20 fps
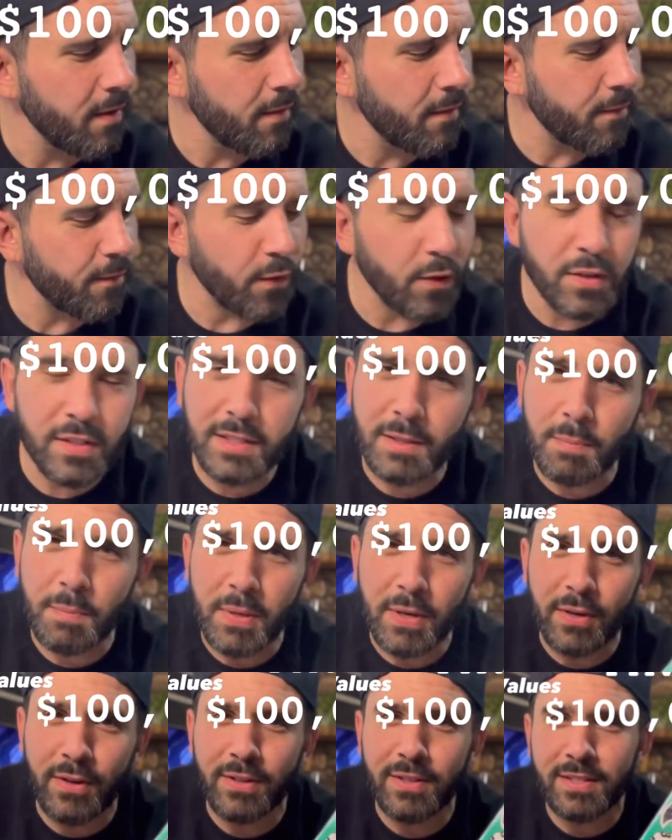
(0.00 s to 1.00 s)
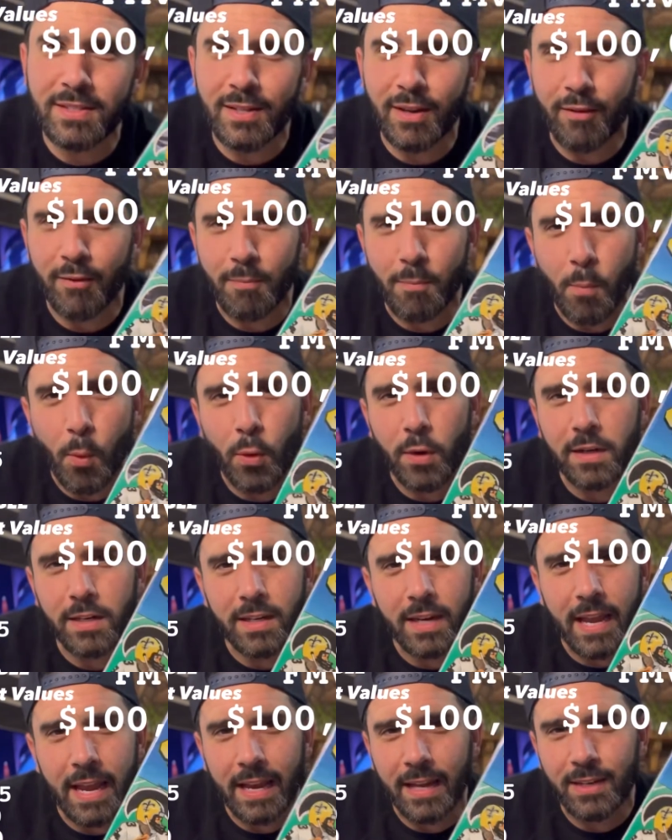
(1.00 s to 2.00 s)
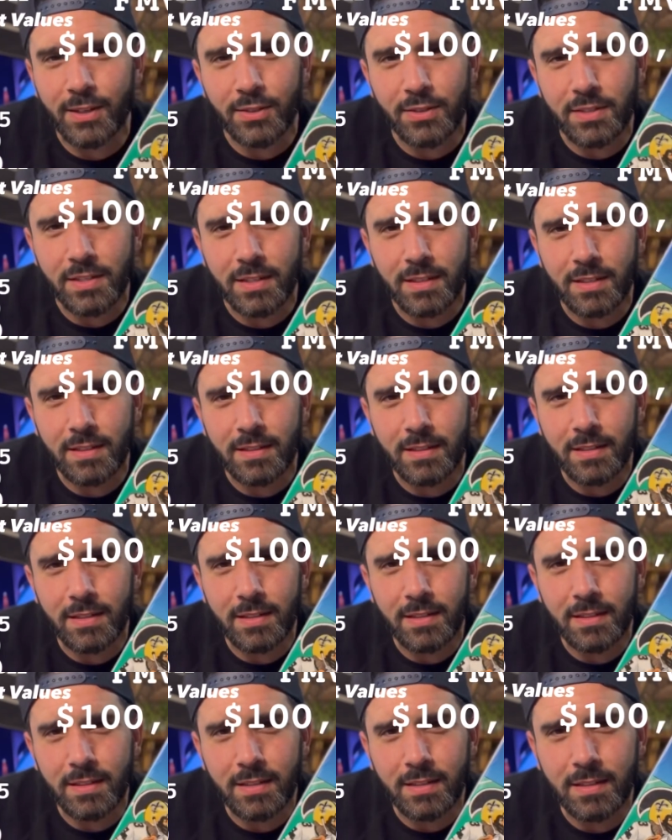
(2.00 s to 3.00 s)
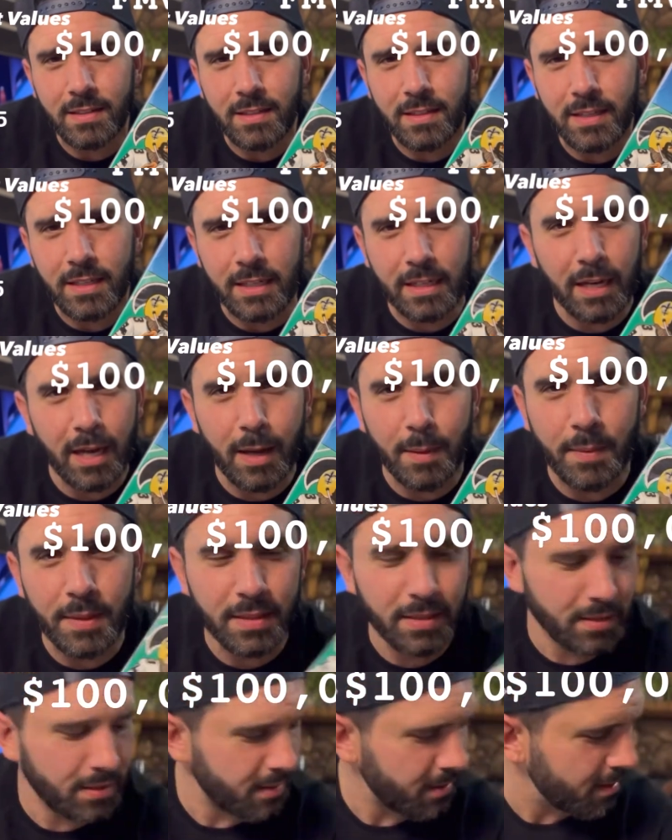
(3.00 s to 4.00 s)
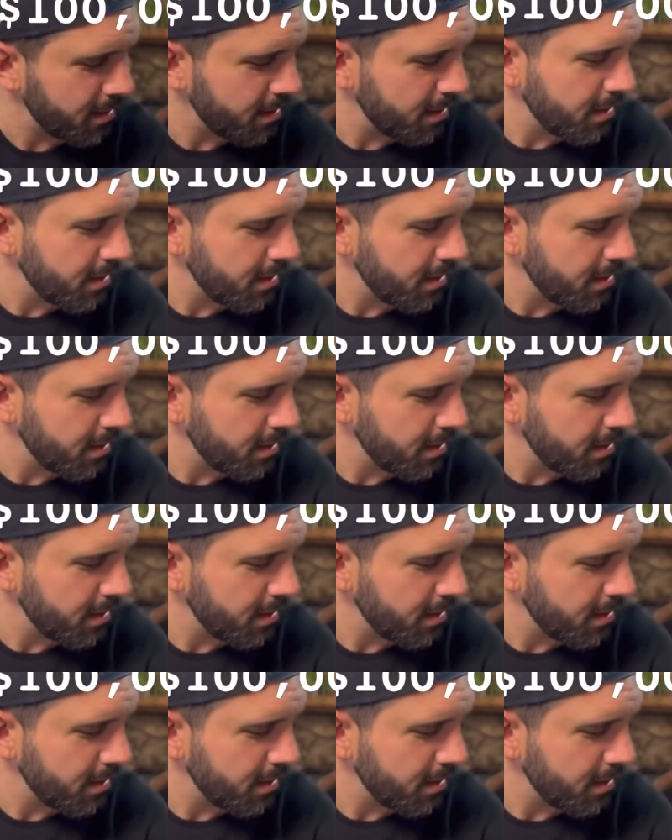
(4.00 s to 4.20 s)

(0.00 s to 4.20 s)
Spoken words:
First appearance of Morton Anderson in comics.